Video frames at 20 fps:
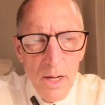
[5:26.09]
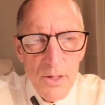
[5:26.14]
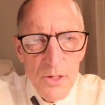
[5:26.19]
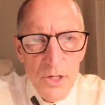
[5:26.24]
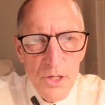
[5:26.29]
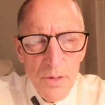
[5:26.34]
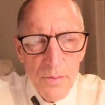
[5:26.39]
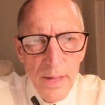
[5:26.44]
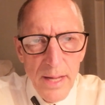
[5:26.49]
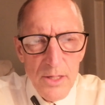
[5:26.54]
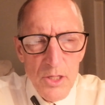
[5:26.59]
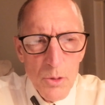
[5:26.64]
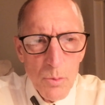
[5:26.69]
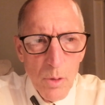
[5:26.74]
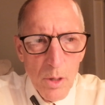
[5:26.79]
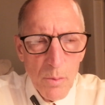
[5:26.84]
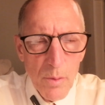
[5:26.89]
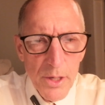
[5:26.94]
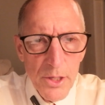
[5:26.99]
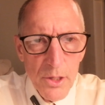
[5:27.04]
So that's
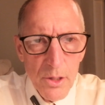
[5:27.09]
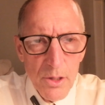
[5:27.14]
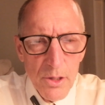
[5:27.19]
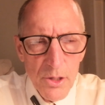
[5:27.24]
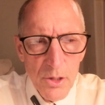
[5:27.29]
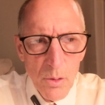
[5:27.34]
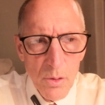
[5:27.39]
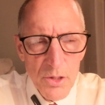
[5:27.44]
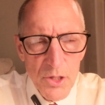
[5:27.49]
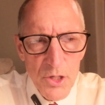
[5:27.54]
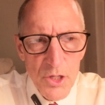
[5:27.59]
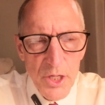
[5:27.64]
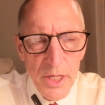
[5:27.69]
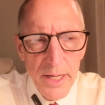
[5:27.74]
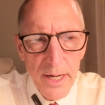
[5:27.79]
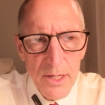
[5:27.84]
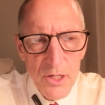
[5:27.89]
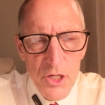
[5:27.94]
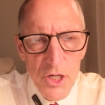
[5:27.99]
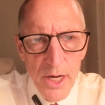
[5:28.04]
one way you can do it. Just
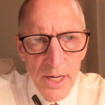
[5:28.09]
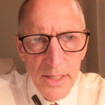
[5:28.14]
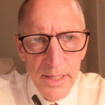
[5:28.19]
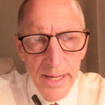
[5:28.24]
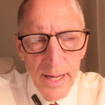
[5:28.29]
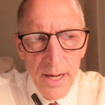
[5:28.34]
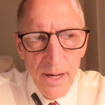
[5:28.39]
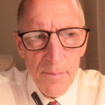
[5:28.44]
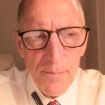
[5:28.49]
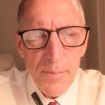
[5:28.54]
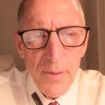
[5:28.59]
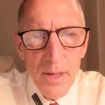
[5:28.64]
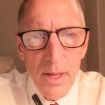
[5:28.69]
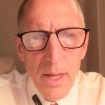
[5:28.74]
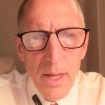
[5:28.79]
get it checked out.